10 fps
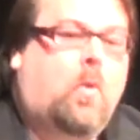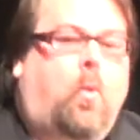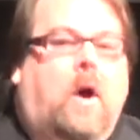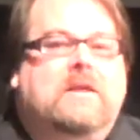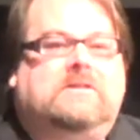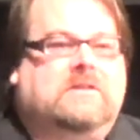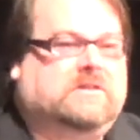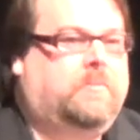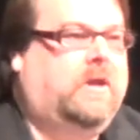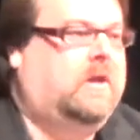What does
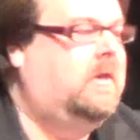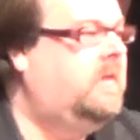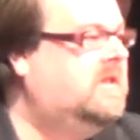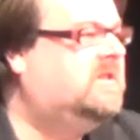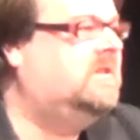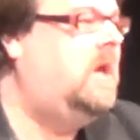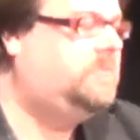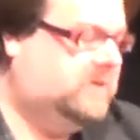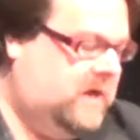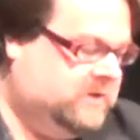this mean? These are the
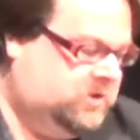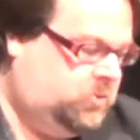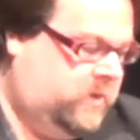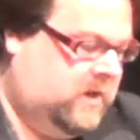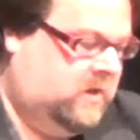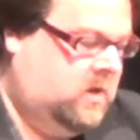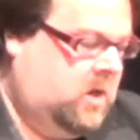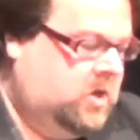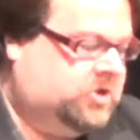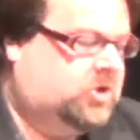types of cases we get.
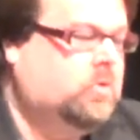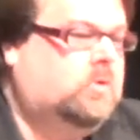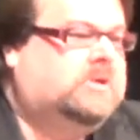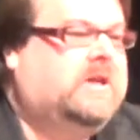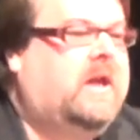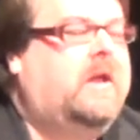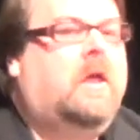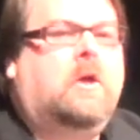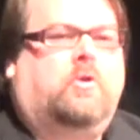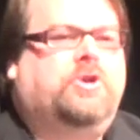Schools
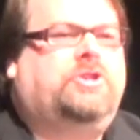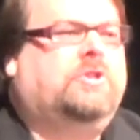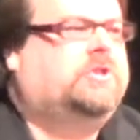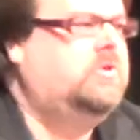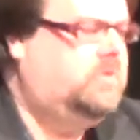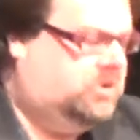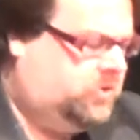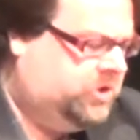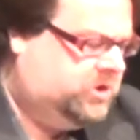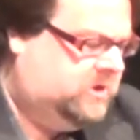say, Christian students,
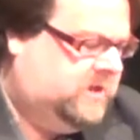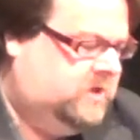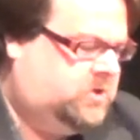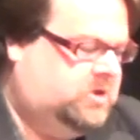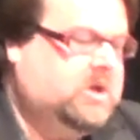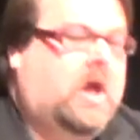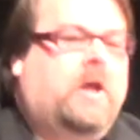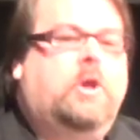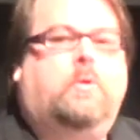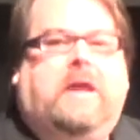Christian teachers,
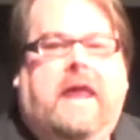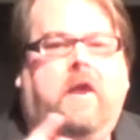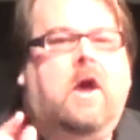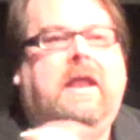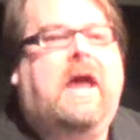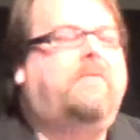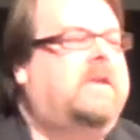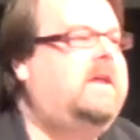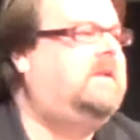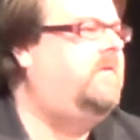you cannot have a
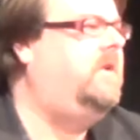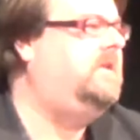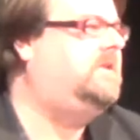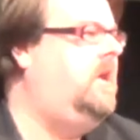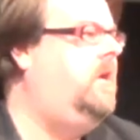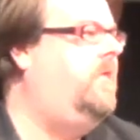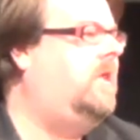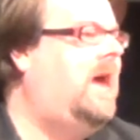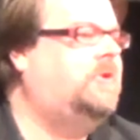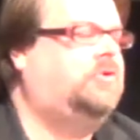nativity scene in the
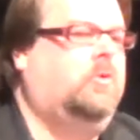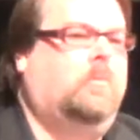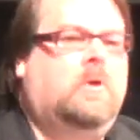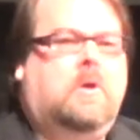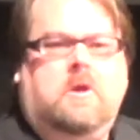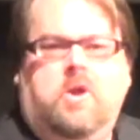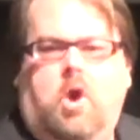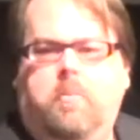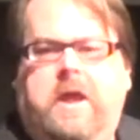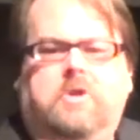classroom.
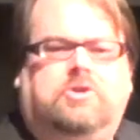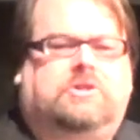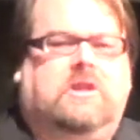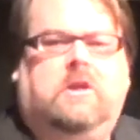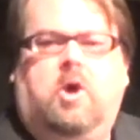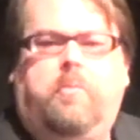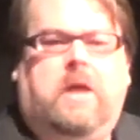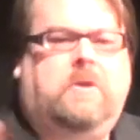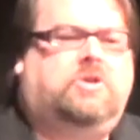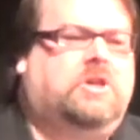No manger scene, no
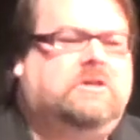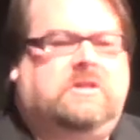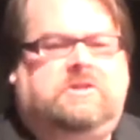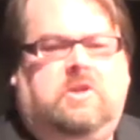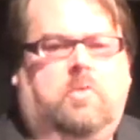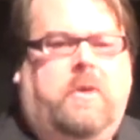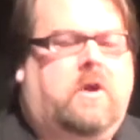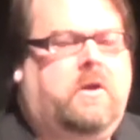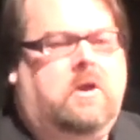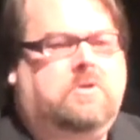baby Jesus, no
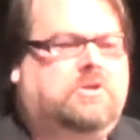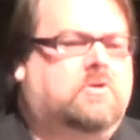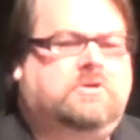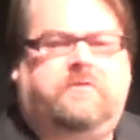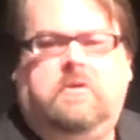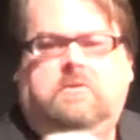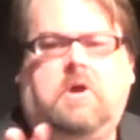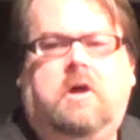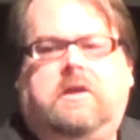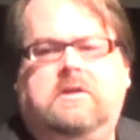Mary, no Joseph, no
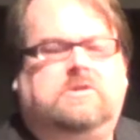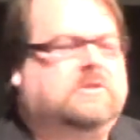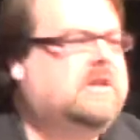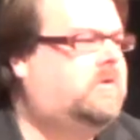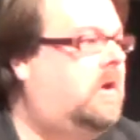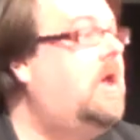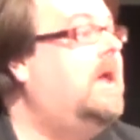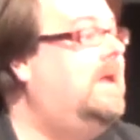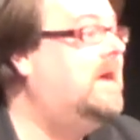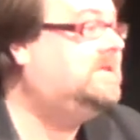donkeys, etc.
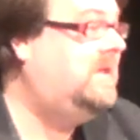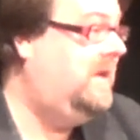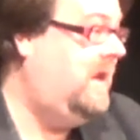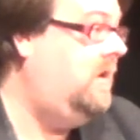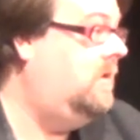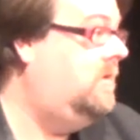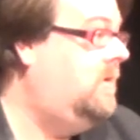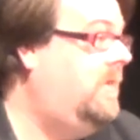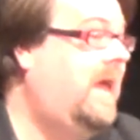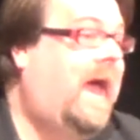Yes, they can.
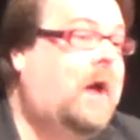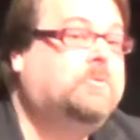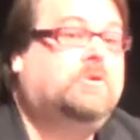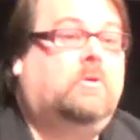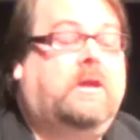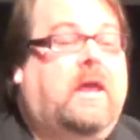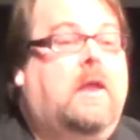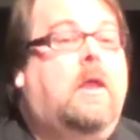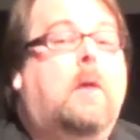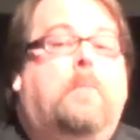They absolutely
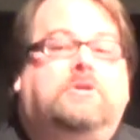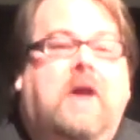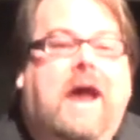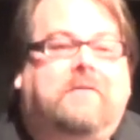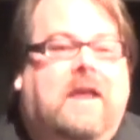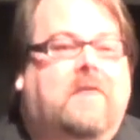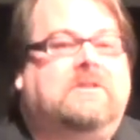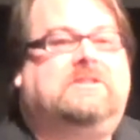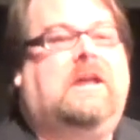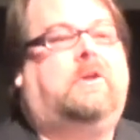can. But you have to have a
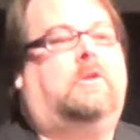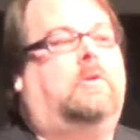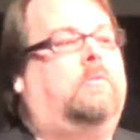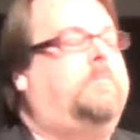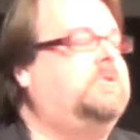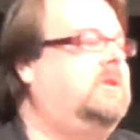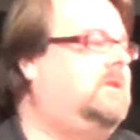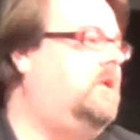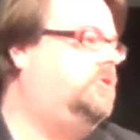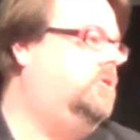secular
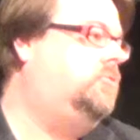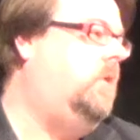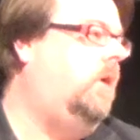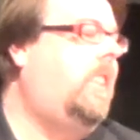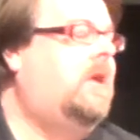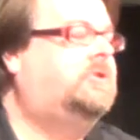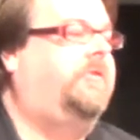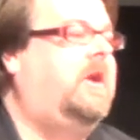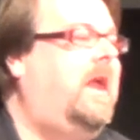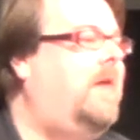representation as well. So if
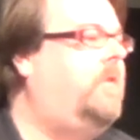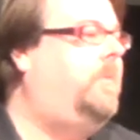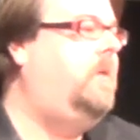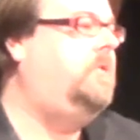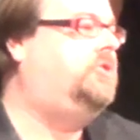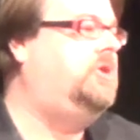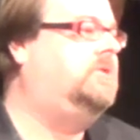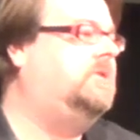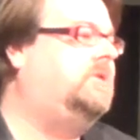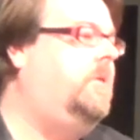you're going to have the baby
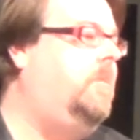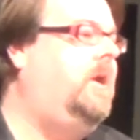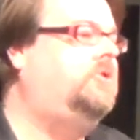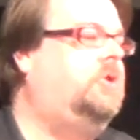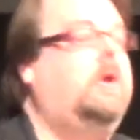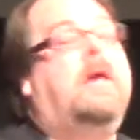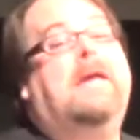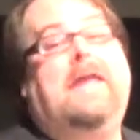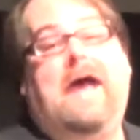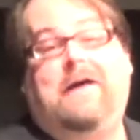Jesus and the manger,
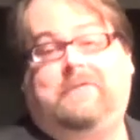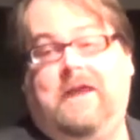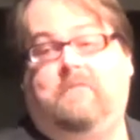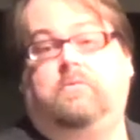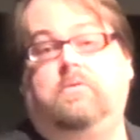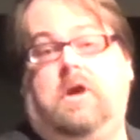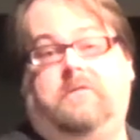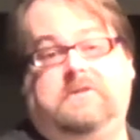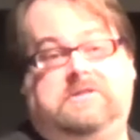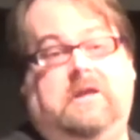you have to have
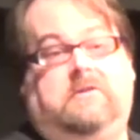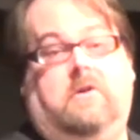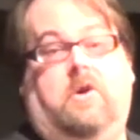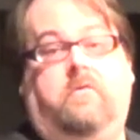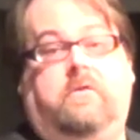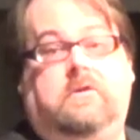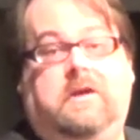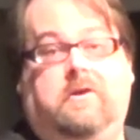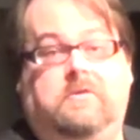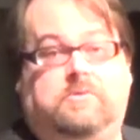Rudolph and Santa over
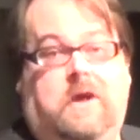here as